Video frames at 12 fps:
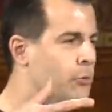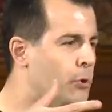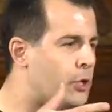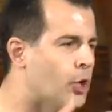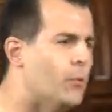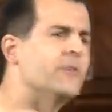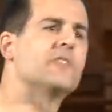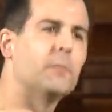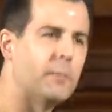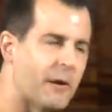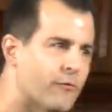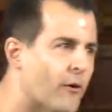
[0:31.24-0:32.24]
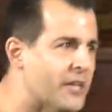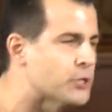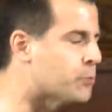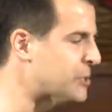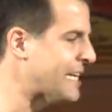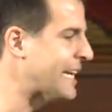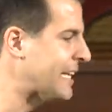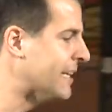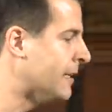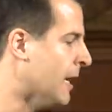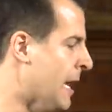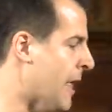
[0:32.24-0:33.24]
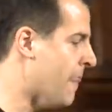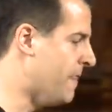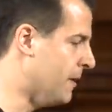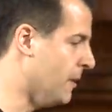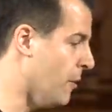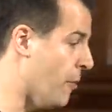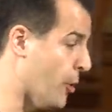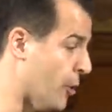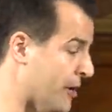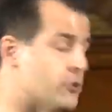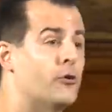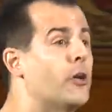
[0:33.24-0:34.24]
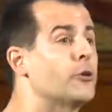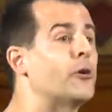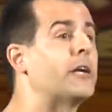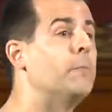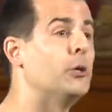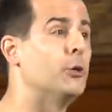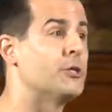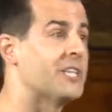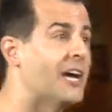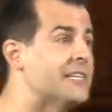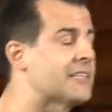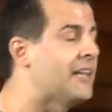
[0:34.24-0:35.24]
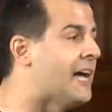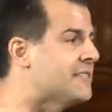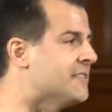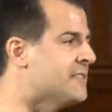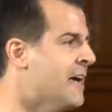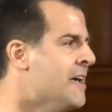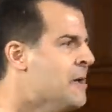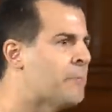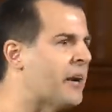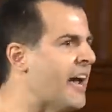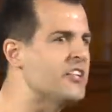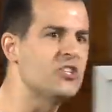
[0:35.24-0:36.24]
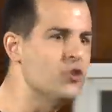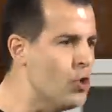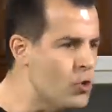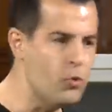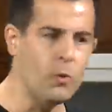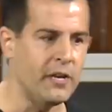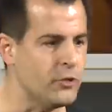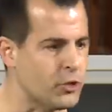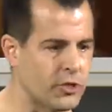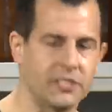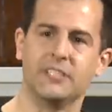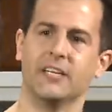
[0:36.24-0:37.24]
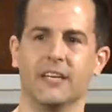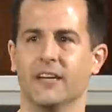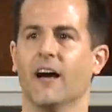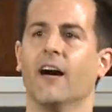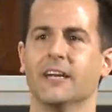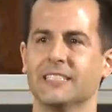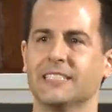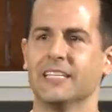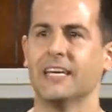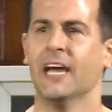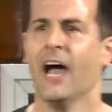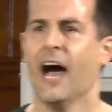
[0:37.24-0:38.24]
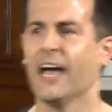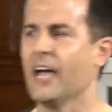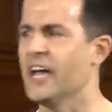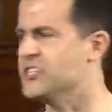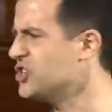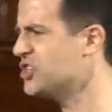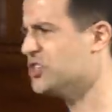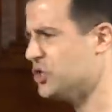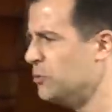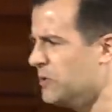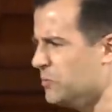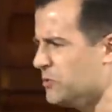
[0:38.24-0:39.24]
of the window when some of my friends were taking the, their introductory computer science classes, but I had no interest in it, honestly. I, I just assumed